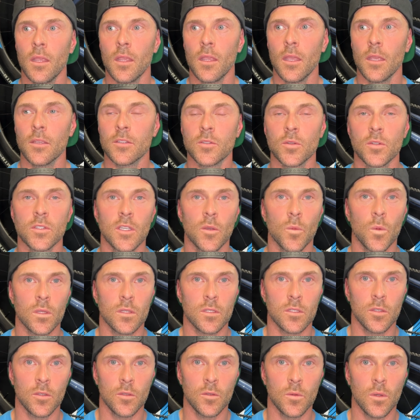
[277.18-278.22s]
As soon as I went
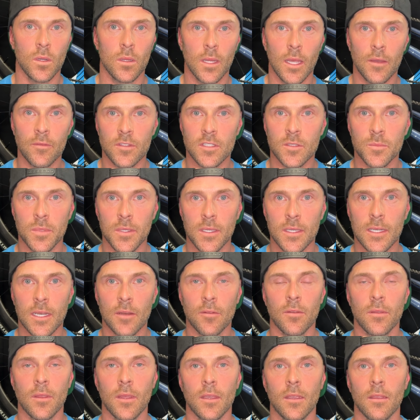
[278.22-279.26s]
to 11-speed,
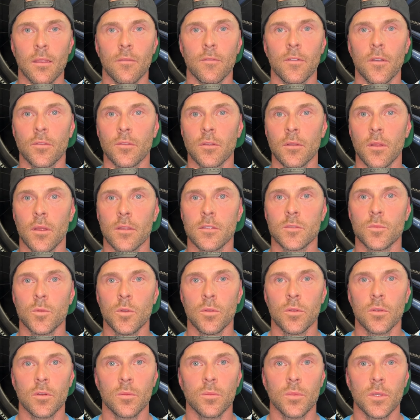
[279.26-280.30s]
everything felt a lot
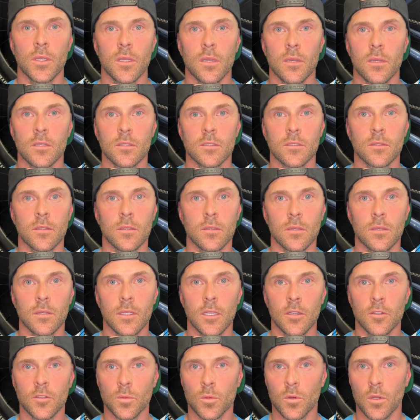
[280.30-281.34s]
smoother because the
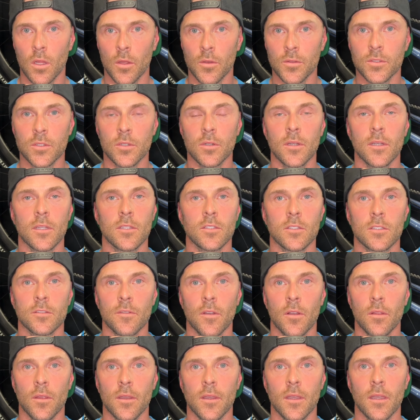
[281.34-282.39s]
gears were closer and it just
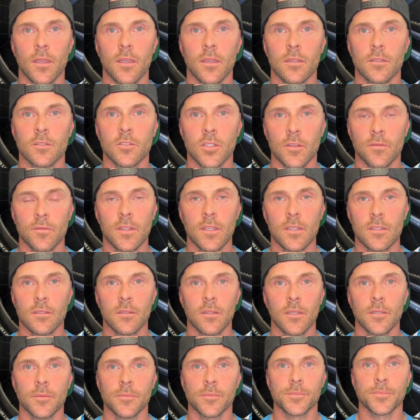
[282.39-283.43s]
felt like I could shift easily.
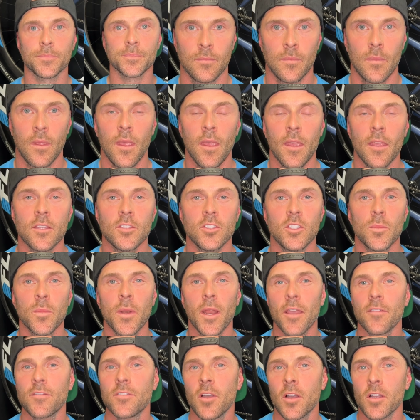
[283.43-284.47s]
Jim and I
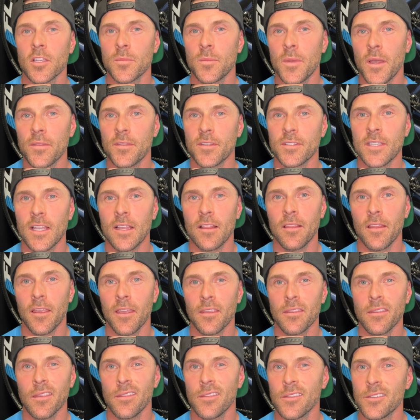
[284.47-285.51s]
have talked about this at
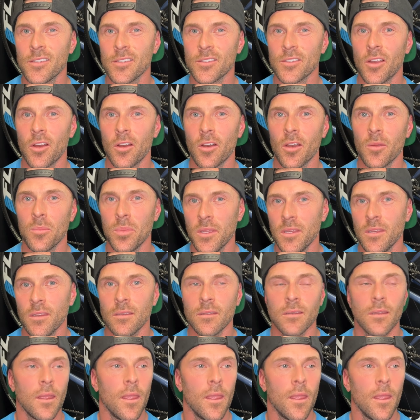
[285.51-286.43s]
length, and this is our opinion.